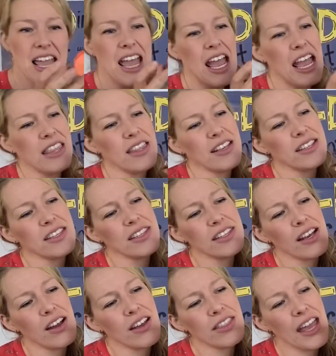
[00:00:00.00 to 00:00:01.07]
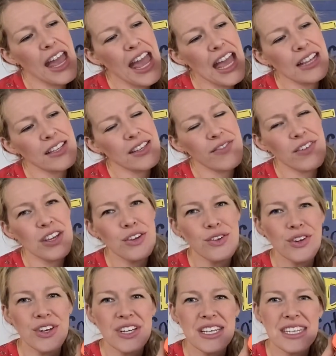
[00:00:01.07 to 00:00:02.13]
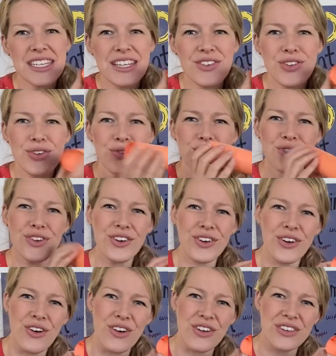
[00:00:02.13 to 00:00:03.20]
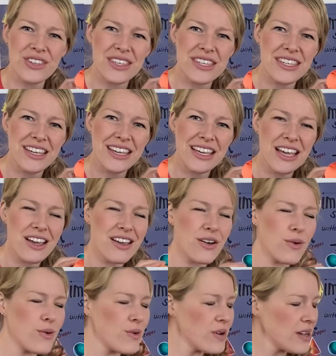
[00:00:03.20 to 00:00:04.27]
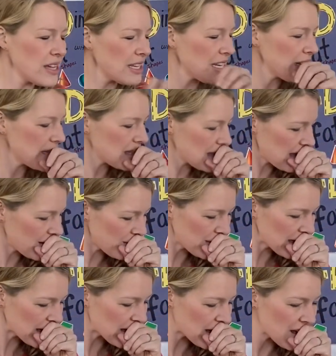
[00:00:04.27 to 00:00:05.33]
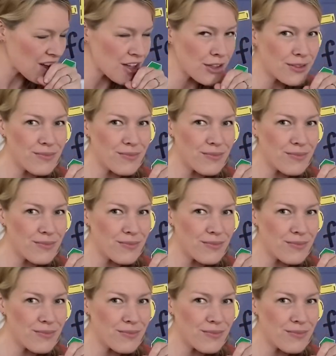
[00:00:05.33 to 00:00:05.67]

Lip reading: and on the ends of it, you're gonna see two circles. What is that one called?